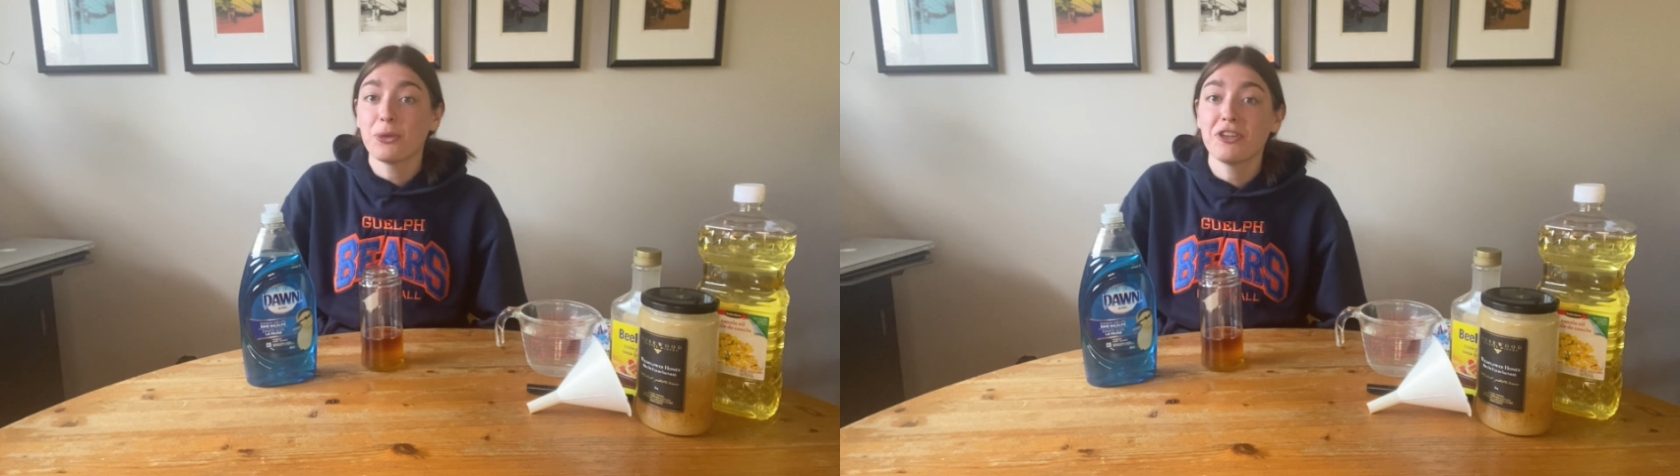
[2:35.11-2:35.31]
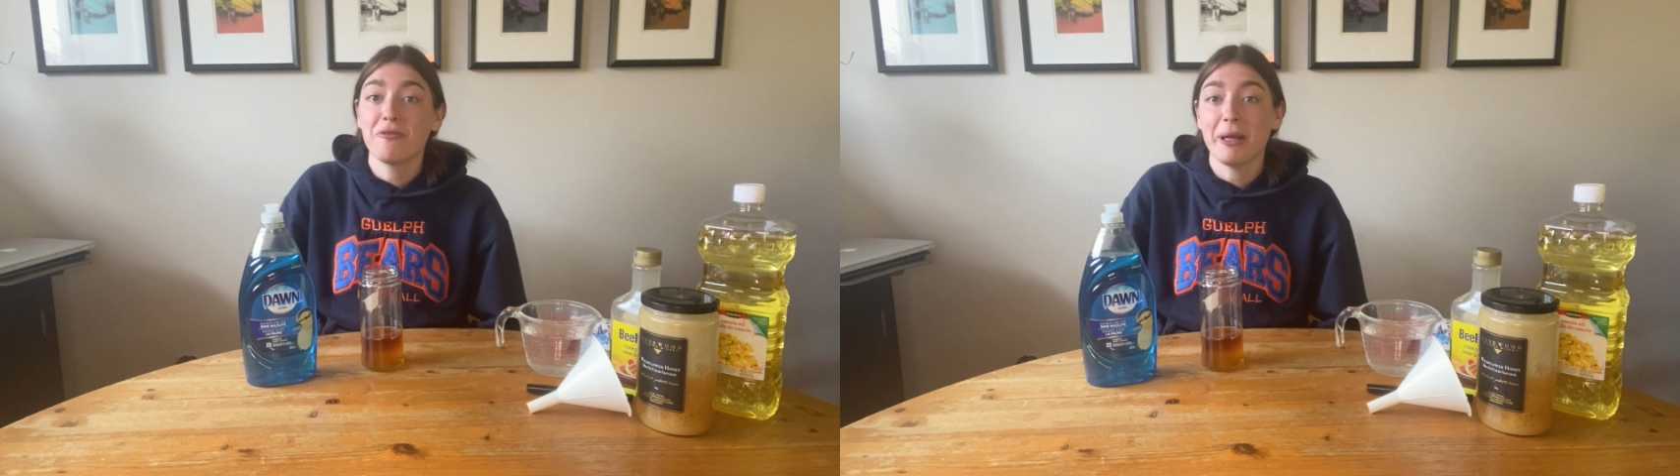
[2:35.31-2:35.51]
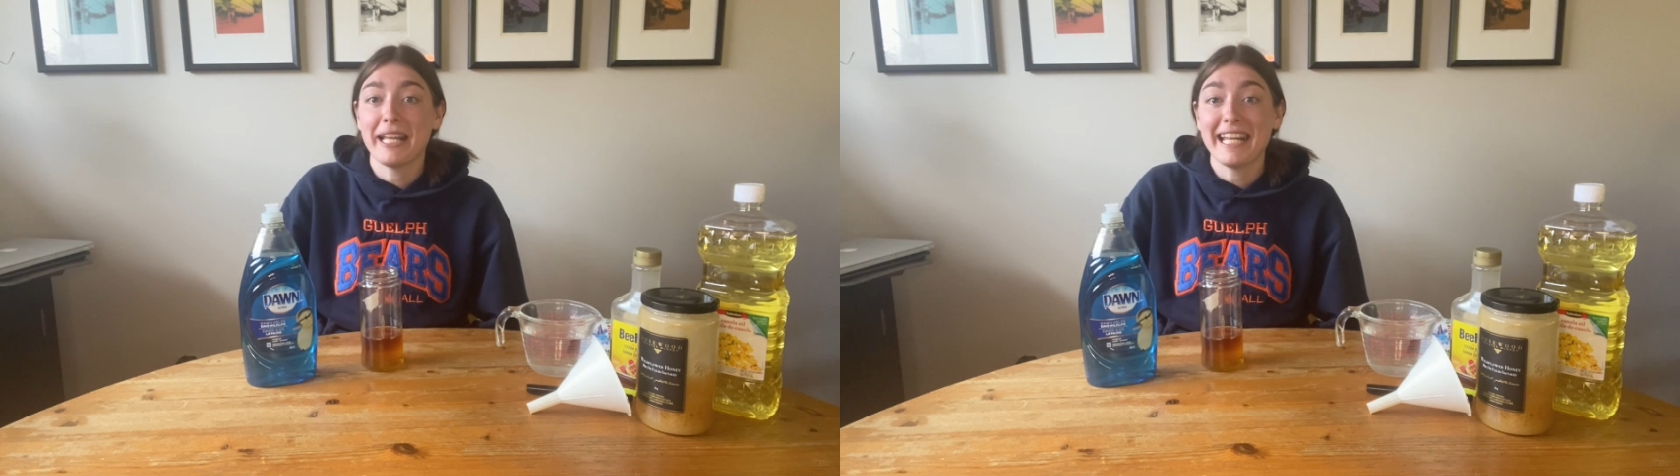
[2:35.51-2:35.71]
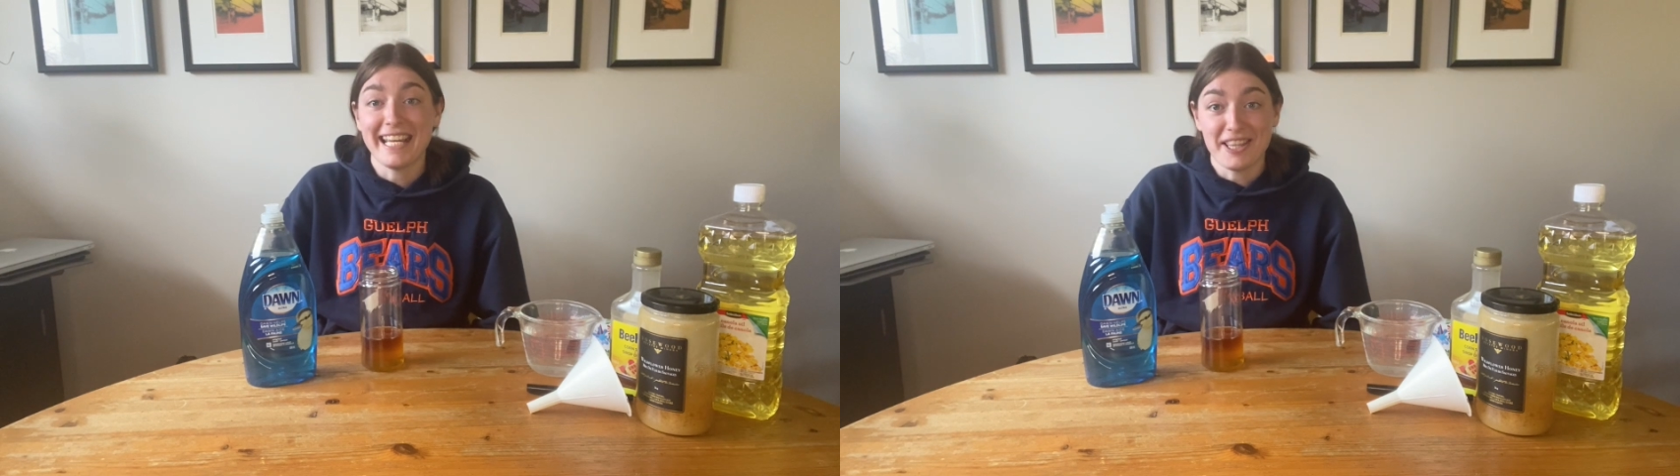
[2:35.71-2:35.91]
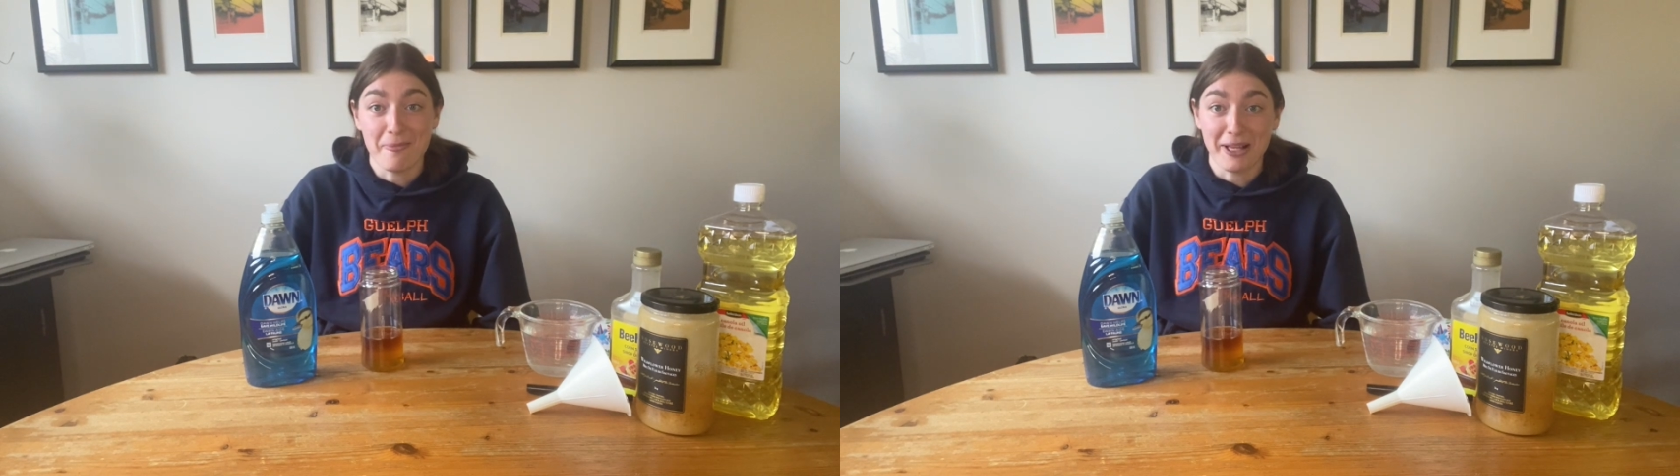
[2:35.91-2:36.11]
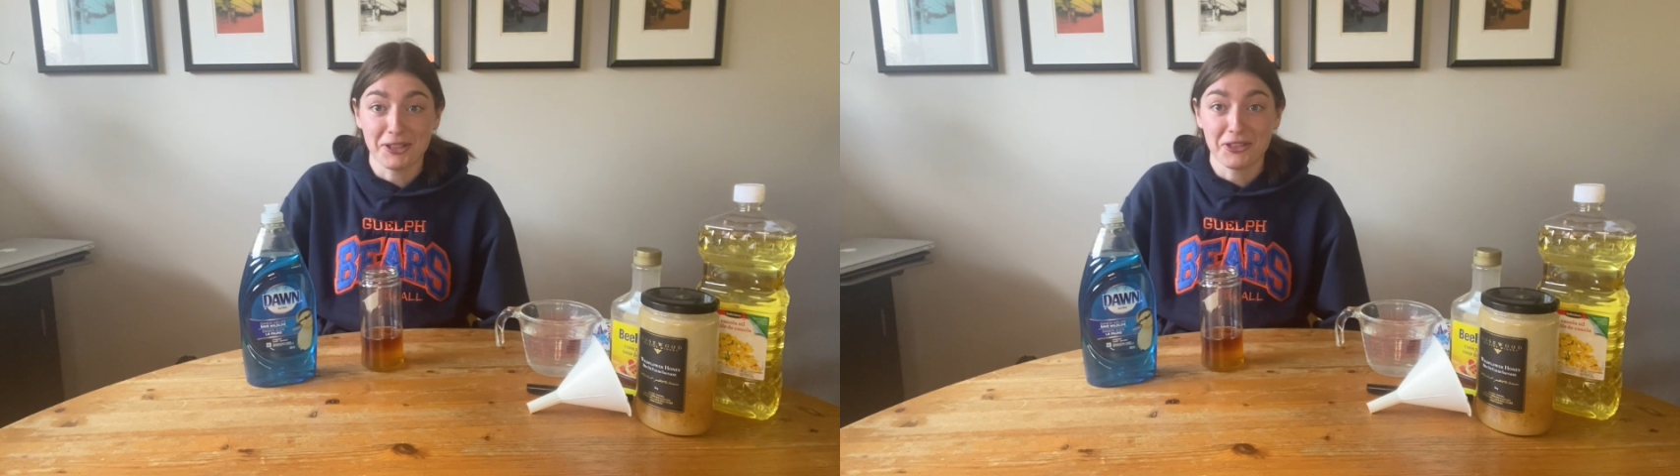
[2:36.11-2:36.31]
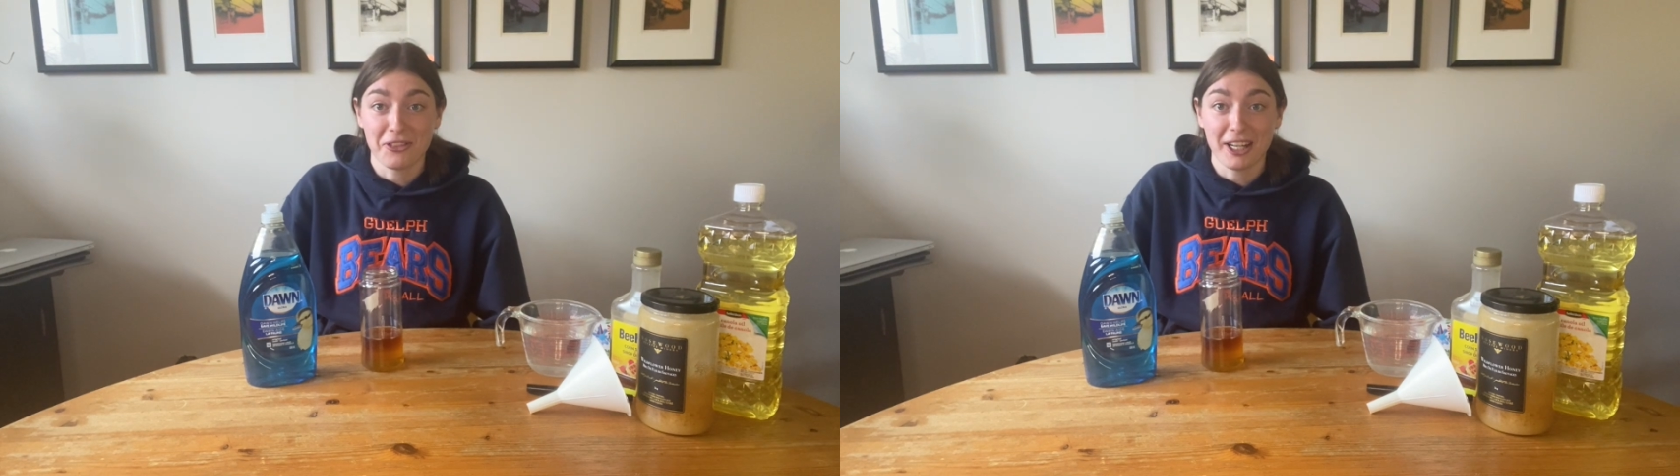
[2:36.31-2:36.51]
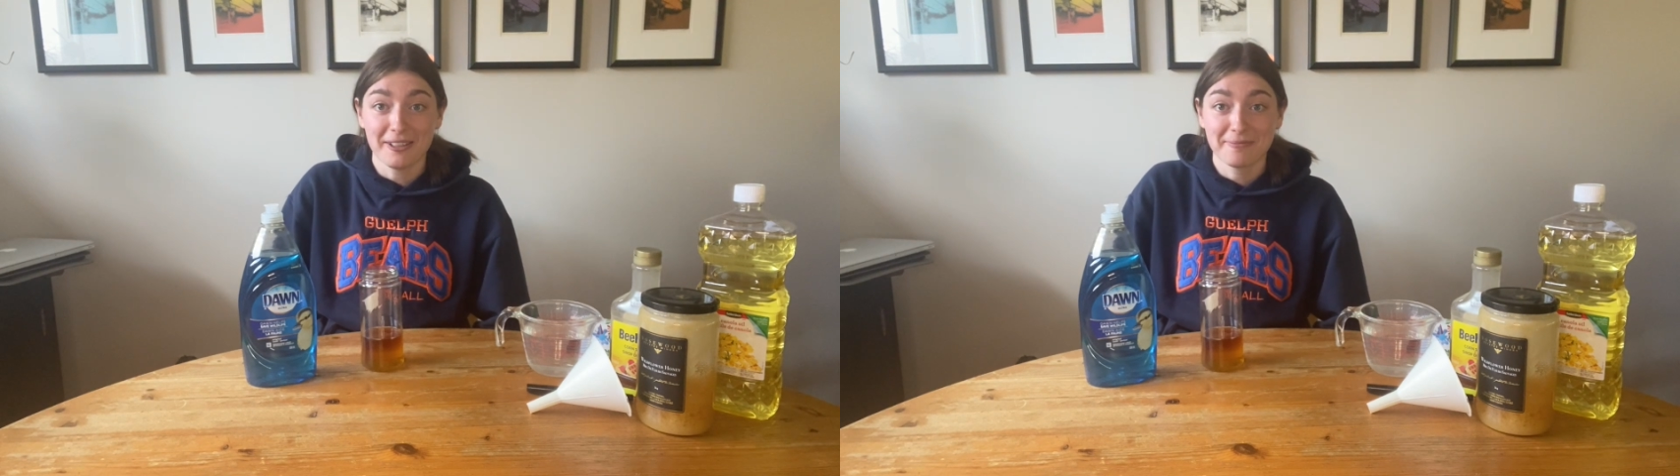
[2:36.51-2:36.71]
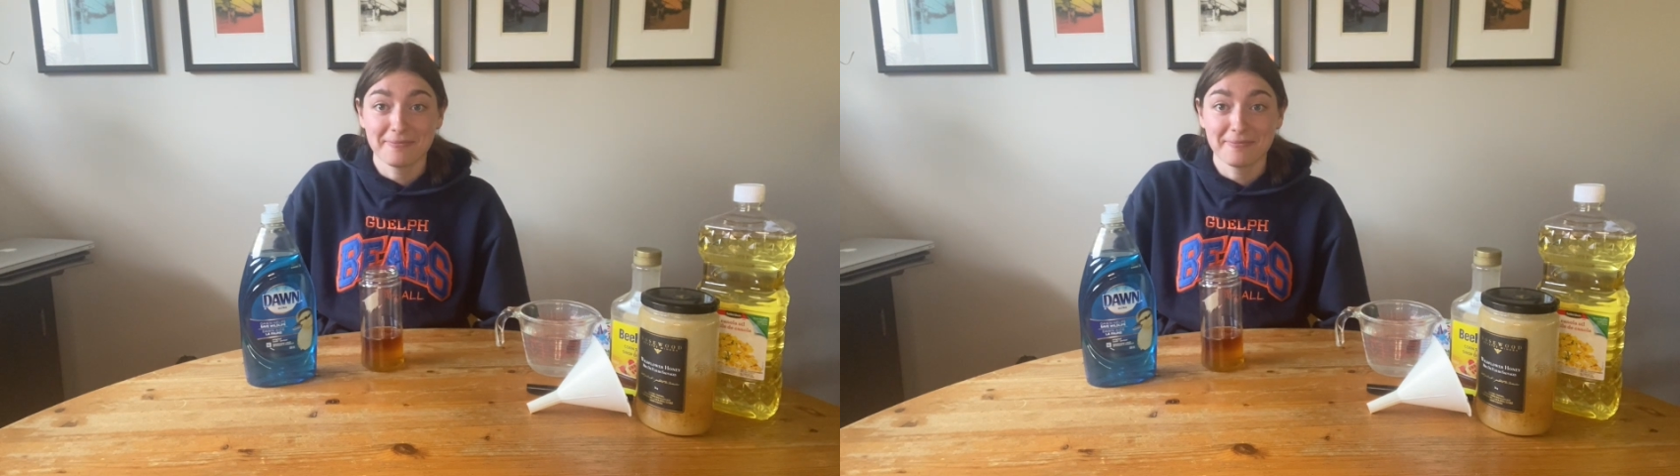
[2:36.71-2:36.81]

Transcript: have been in the mesosphere.